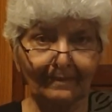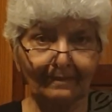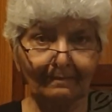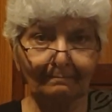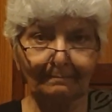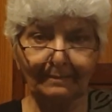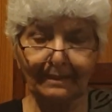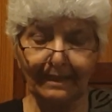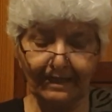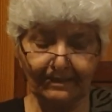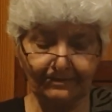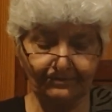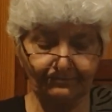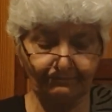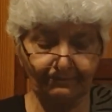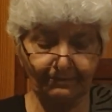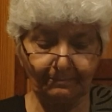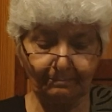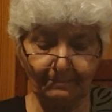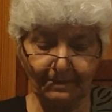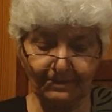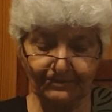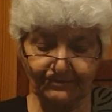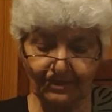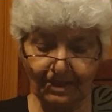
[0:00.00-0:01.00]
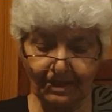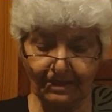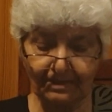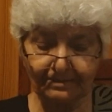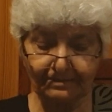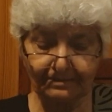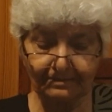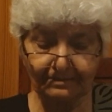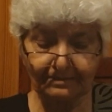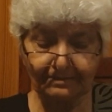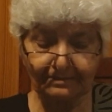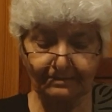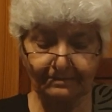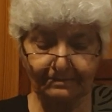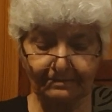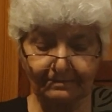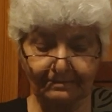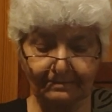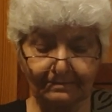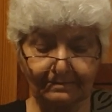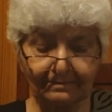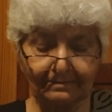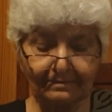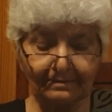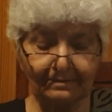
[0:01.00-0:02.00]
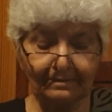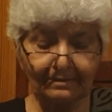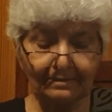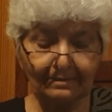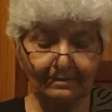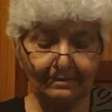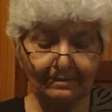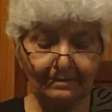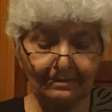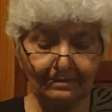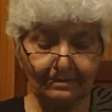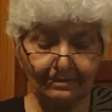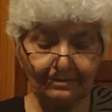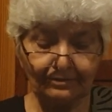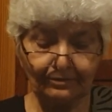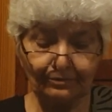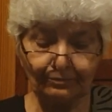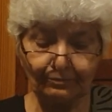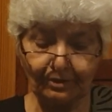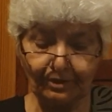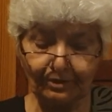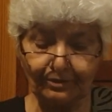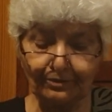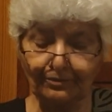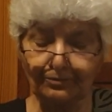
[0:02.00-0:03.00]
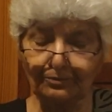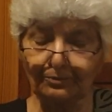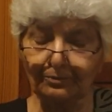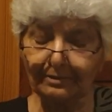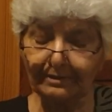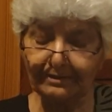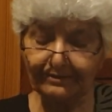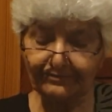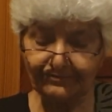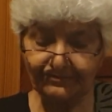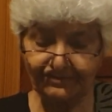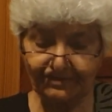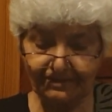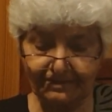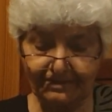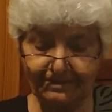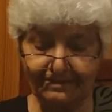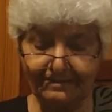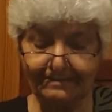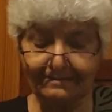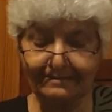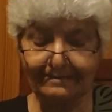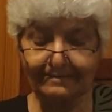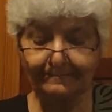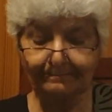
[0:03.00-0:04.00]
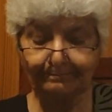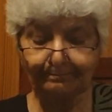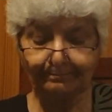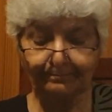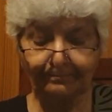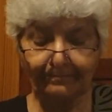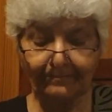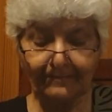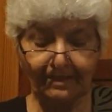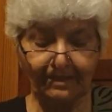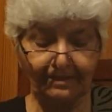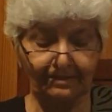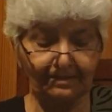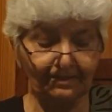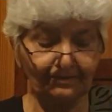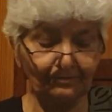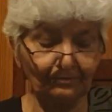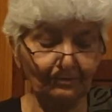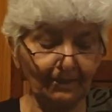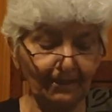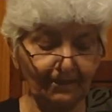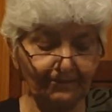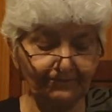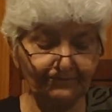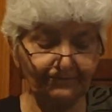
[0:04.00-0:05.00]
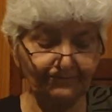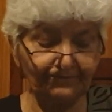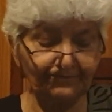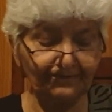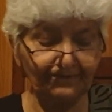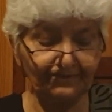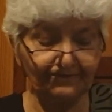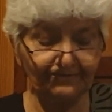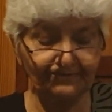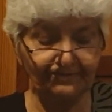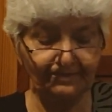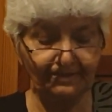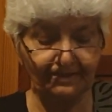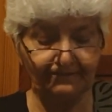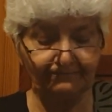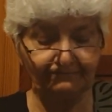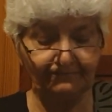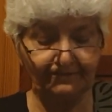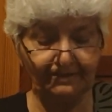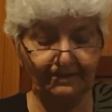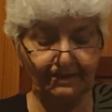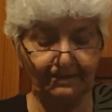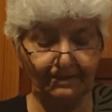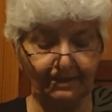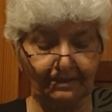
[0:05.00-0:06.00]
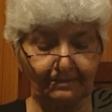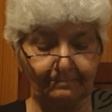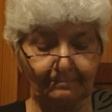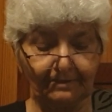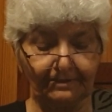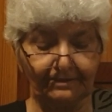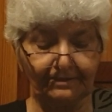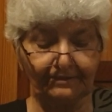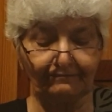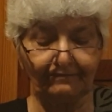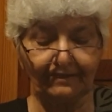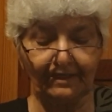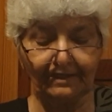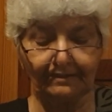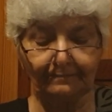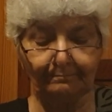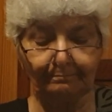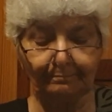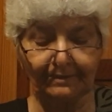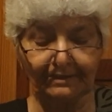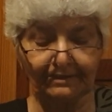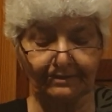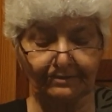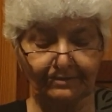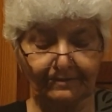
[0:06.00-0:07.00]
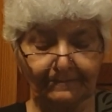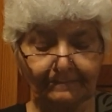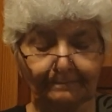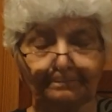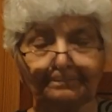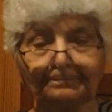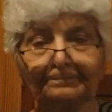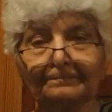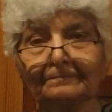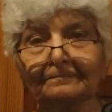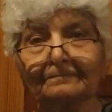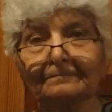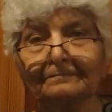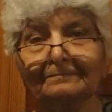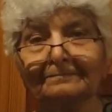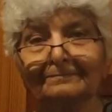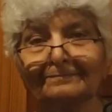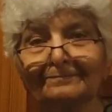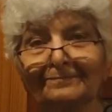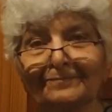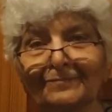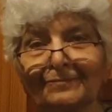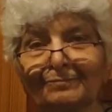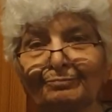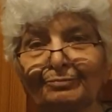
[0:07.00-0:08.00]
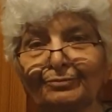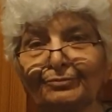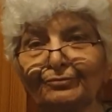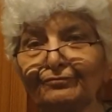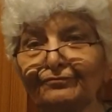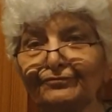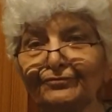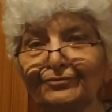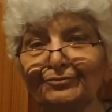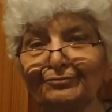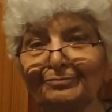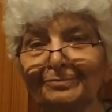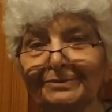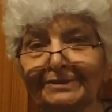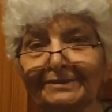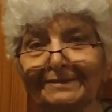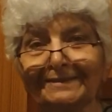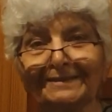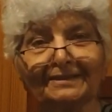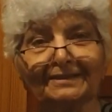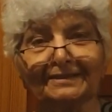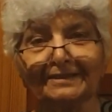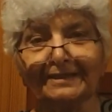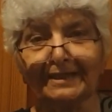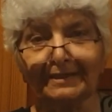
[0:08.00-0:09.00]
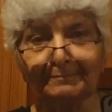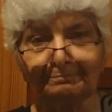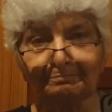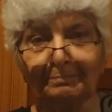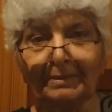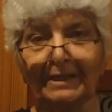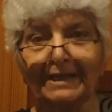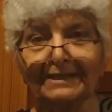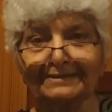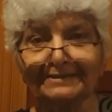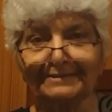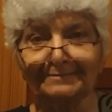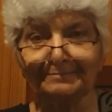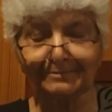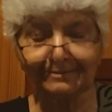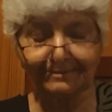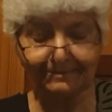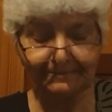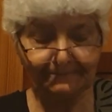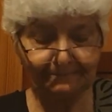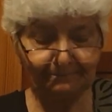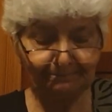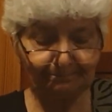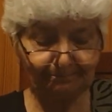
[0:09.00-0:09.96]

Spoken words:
Blacks were much harder to control in cities. In the United States, slavery and urban development proved to be incompatible.